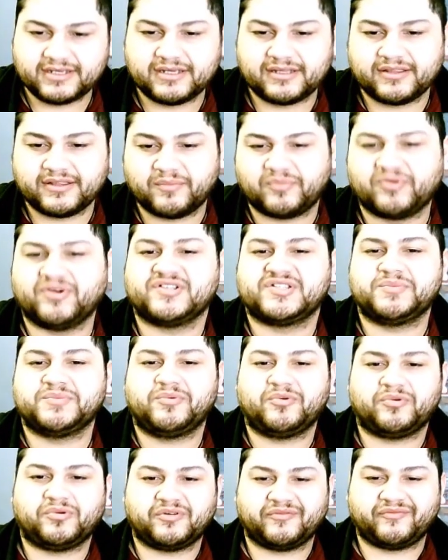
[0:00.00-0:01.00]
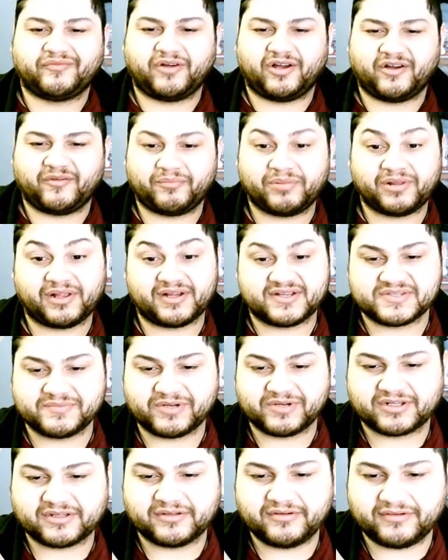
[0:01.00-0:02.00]
the principle of plasma
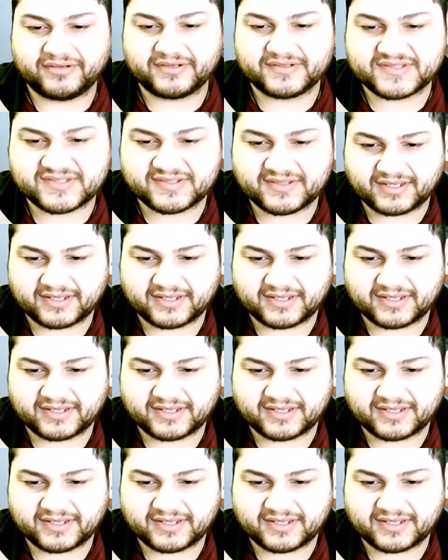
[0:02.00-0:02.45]
clearance.